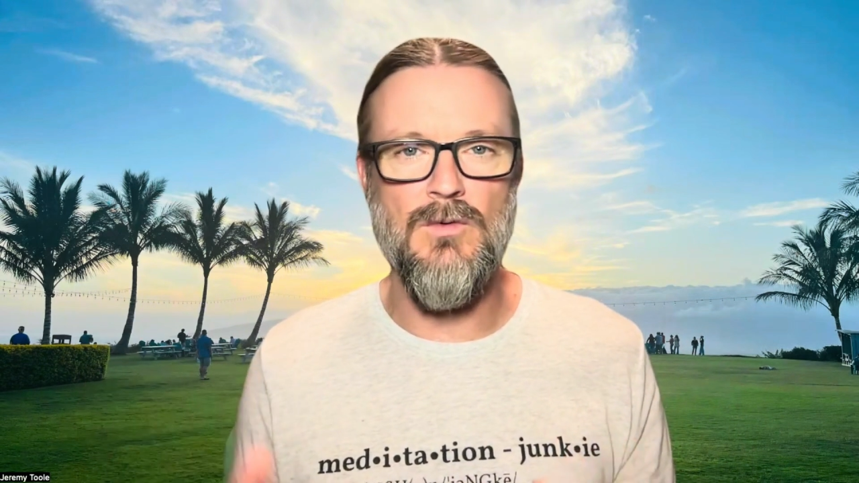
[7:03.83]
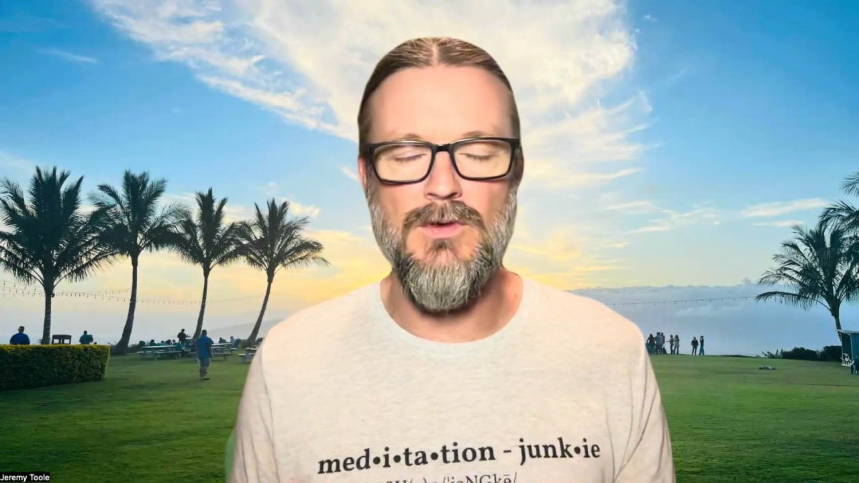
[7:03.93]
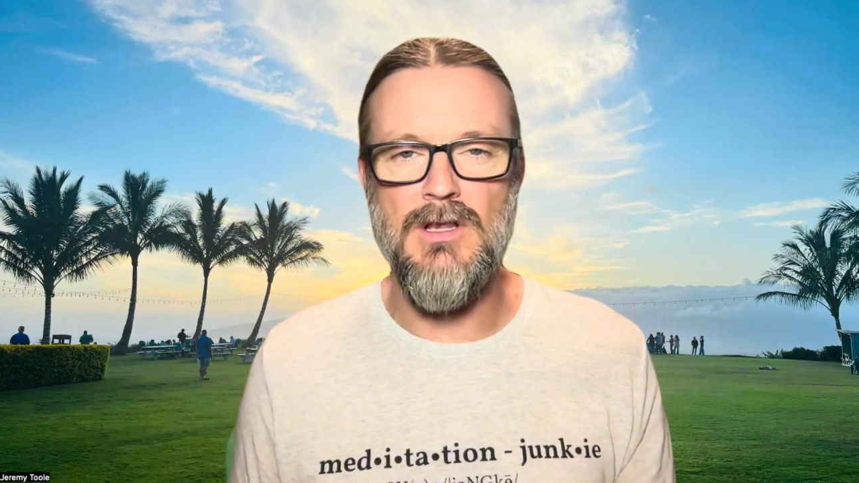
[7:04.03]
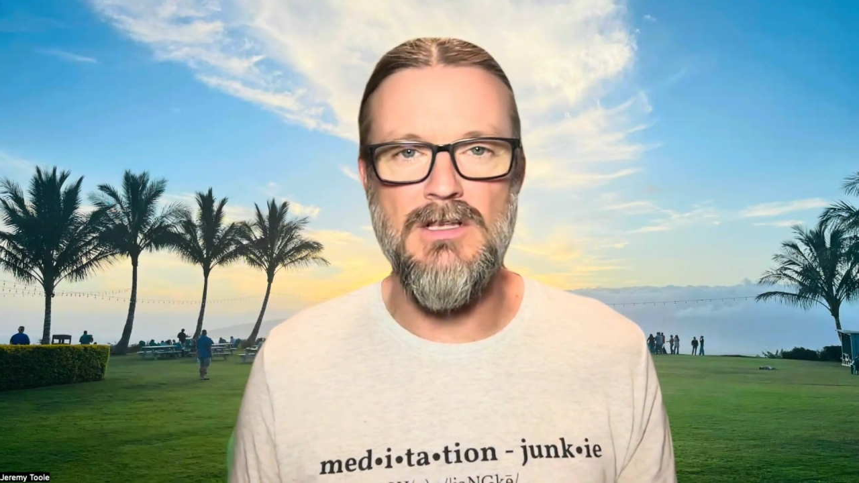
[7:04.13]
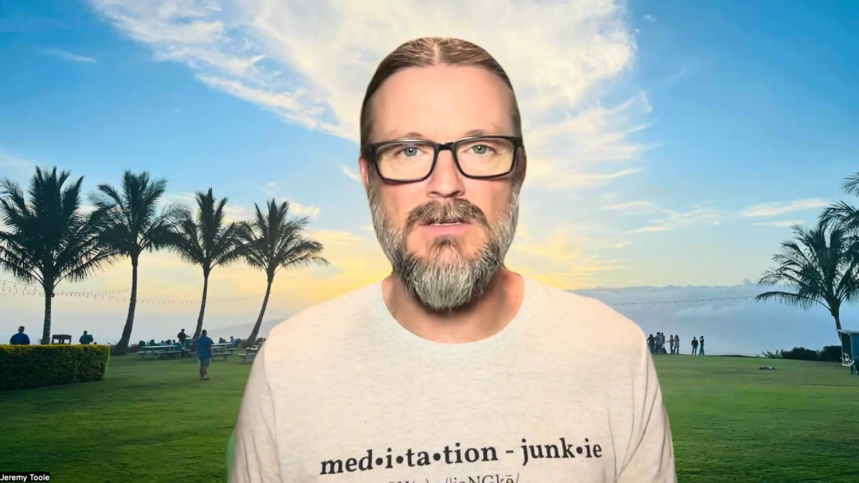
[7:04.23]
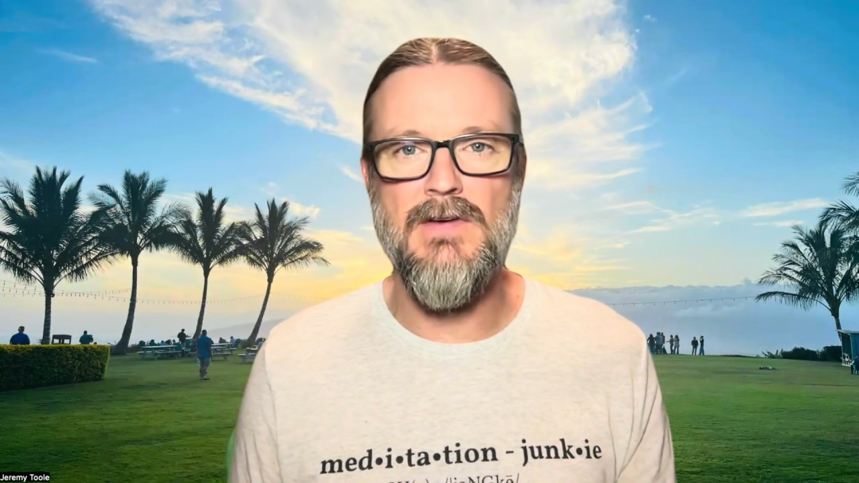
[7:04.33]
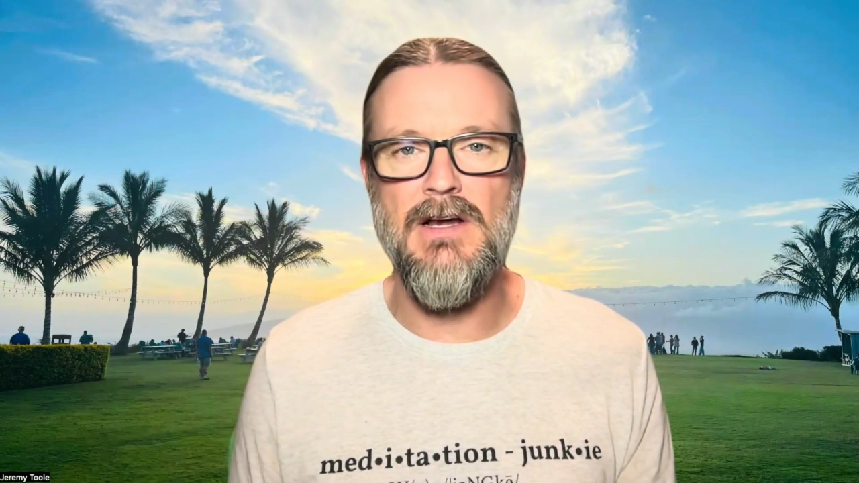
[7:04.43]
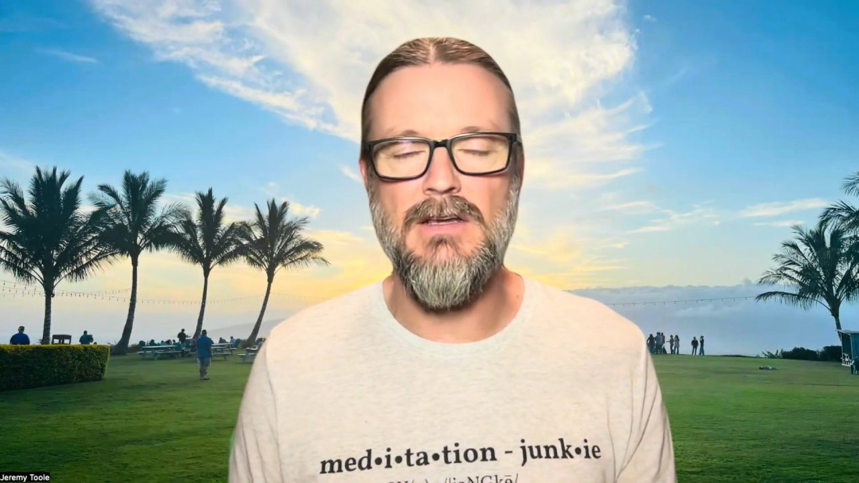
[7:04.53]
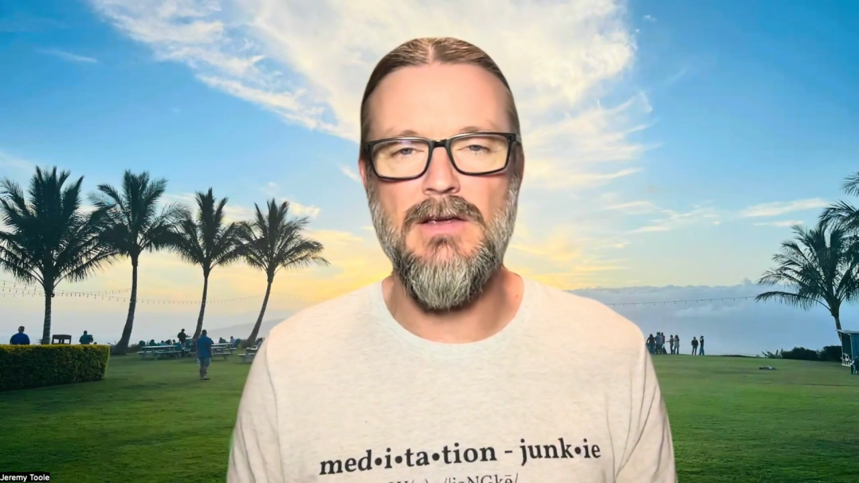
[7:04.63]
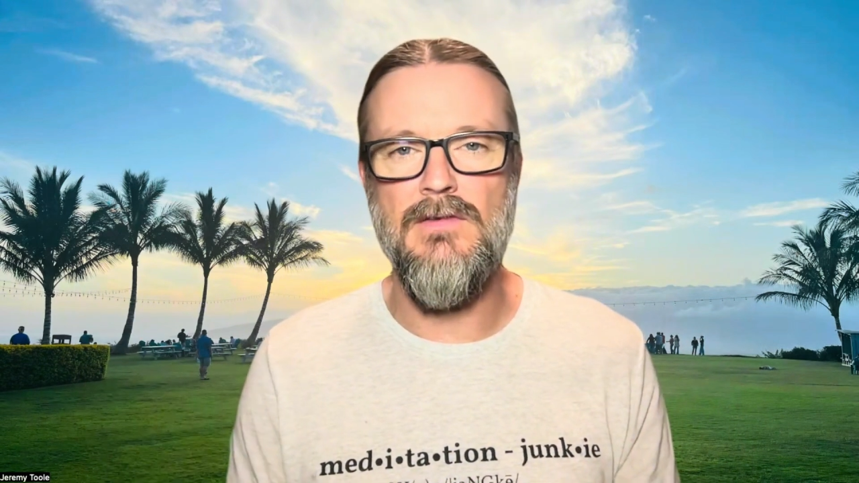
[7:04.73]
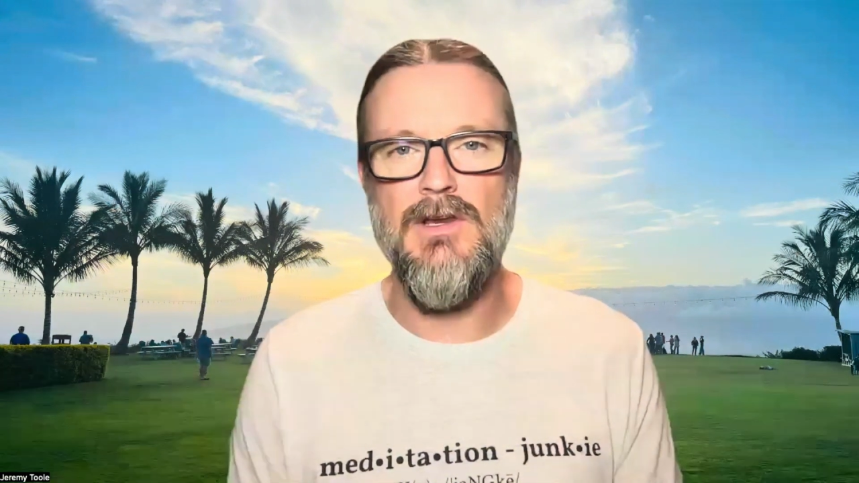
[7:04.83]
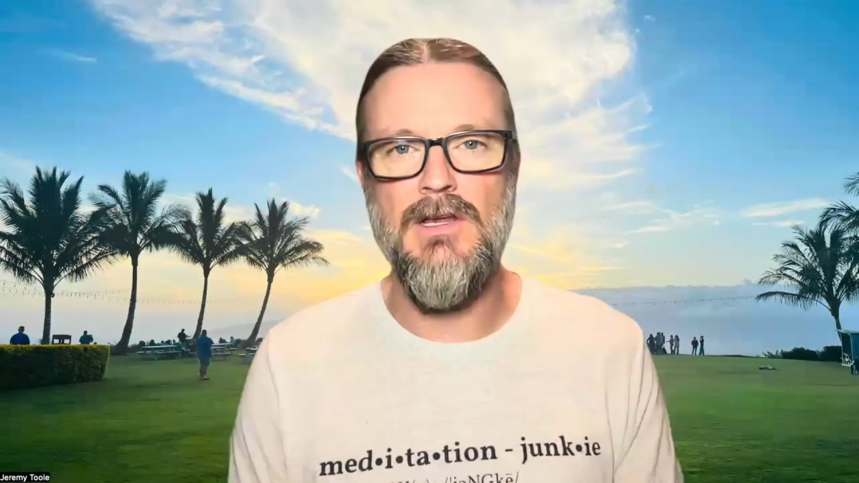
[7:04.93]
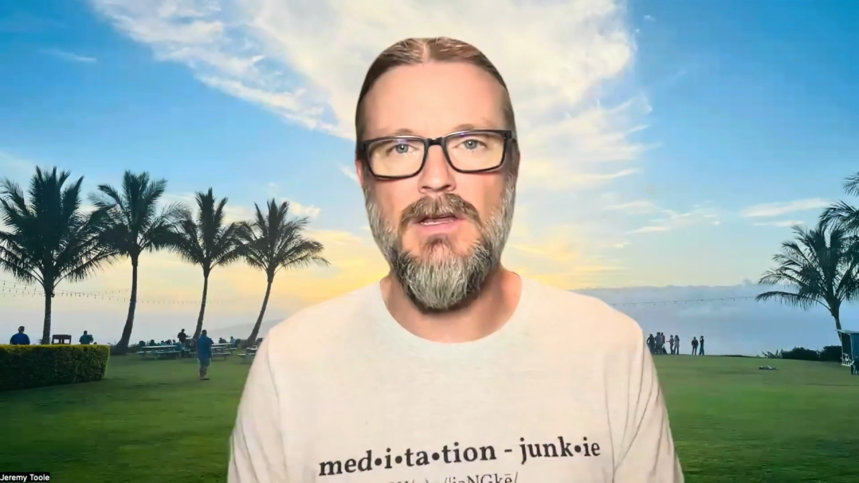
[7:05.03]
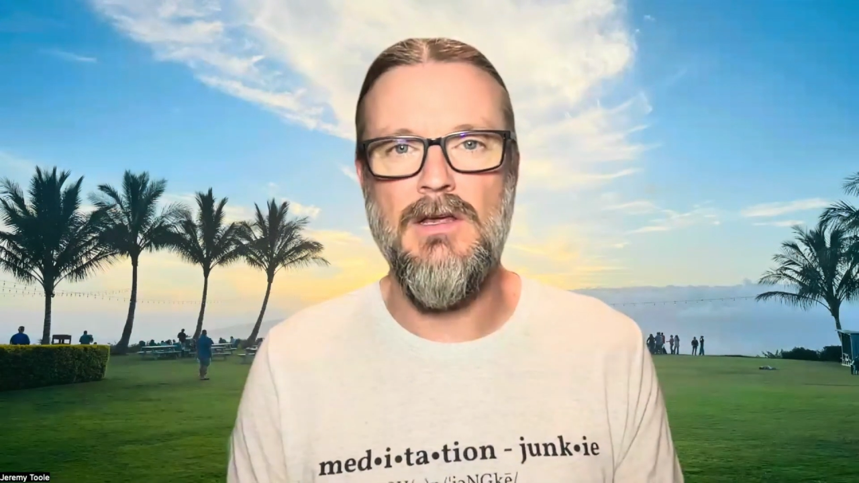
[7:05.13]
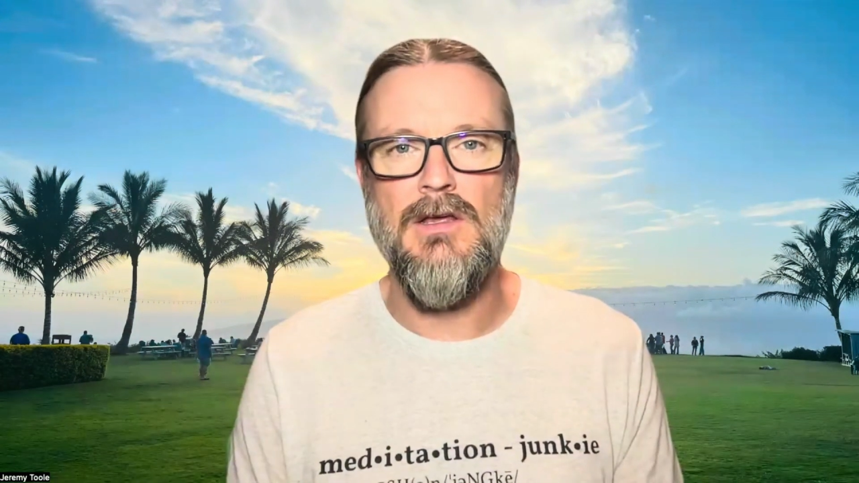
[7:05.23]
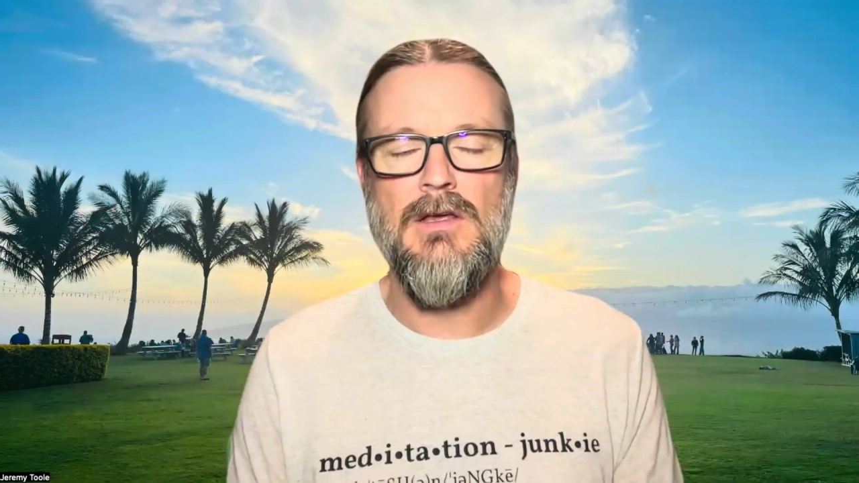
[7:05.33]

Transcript: with lots of activity.